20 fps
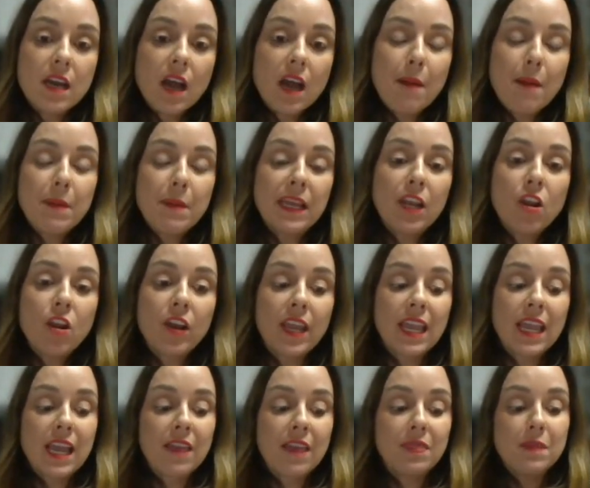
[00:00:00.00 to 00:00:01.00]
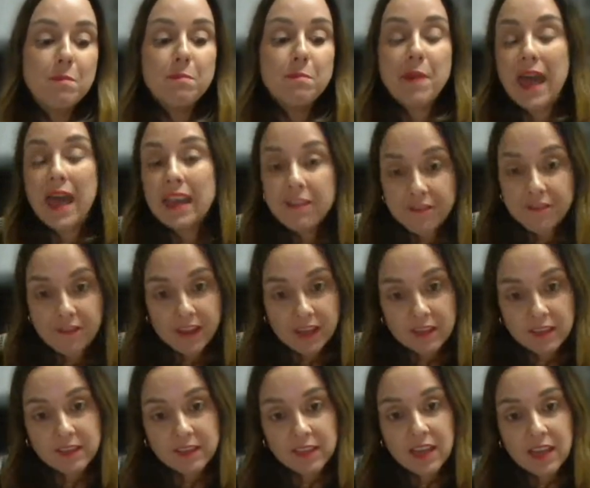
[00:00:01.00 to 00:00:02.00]
am I looking at the
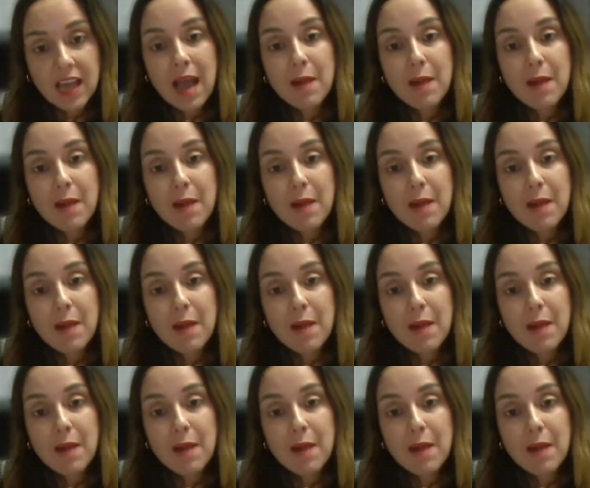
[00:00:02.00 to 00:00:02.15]
benefit,